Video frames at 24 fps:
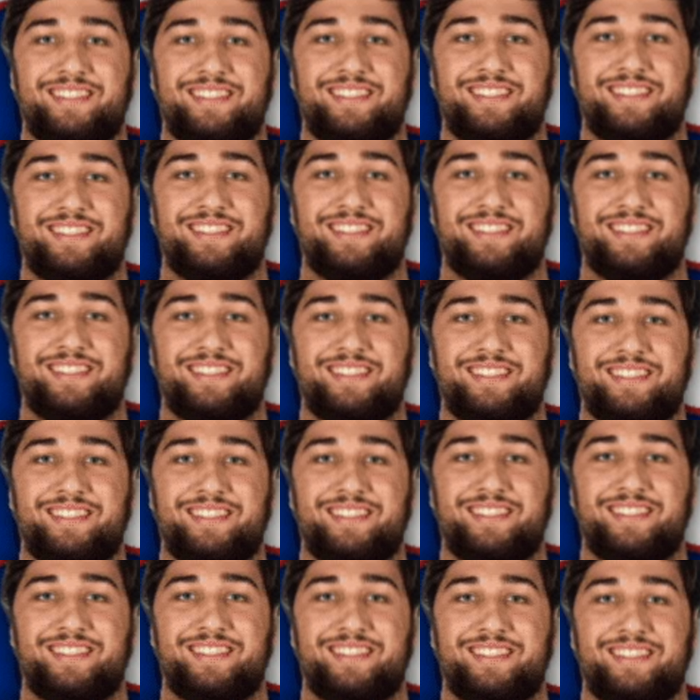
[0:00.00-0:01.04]

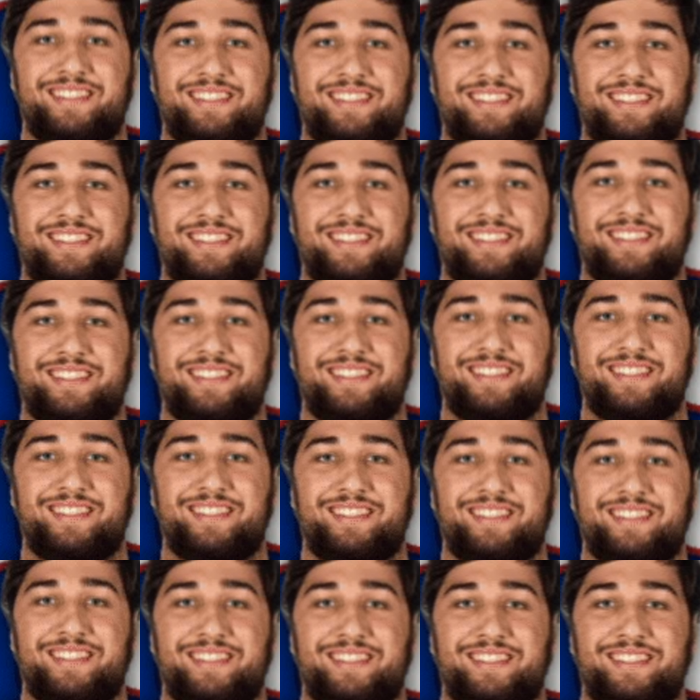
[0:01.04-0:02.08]

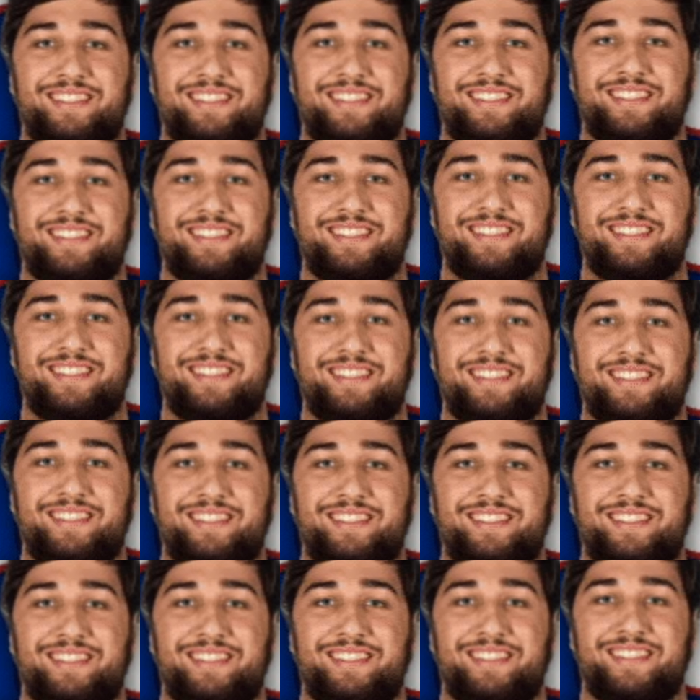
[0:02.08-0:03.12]

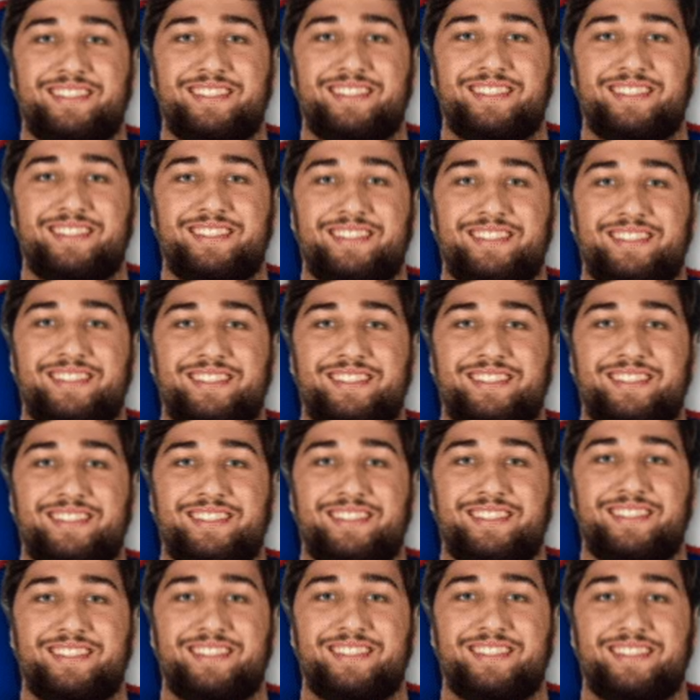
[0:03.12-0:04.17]

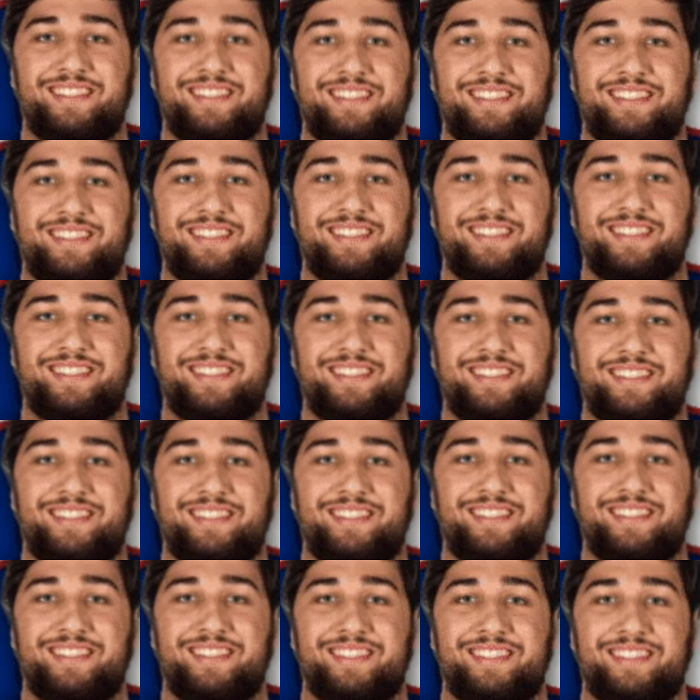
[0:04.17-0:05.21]

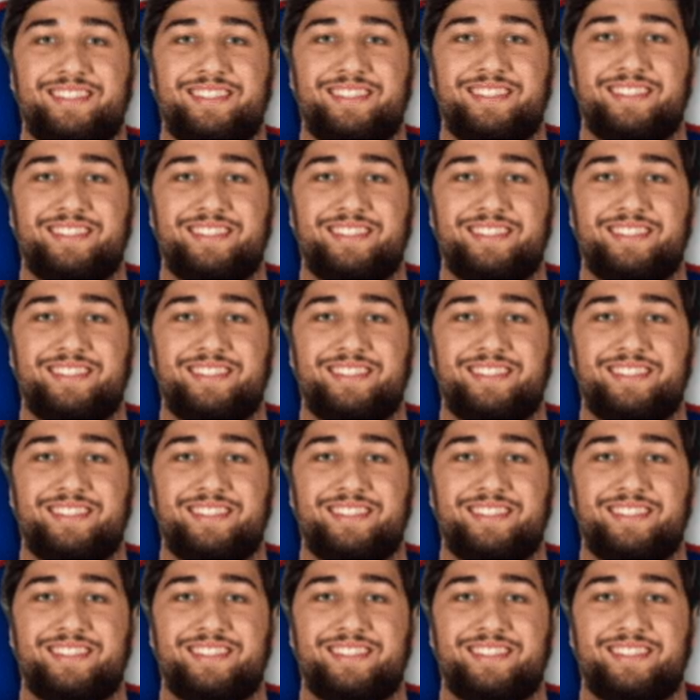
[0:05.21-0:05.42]
(silent)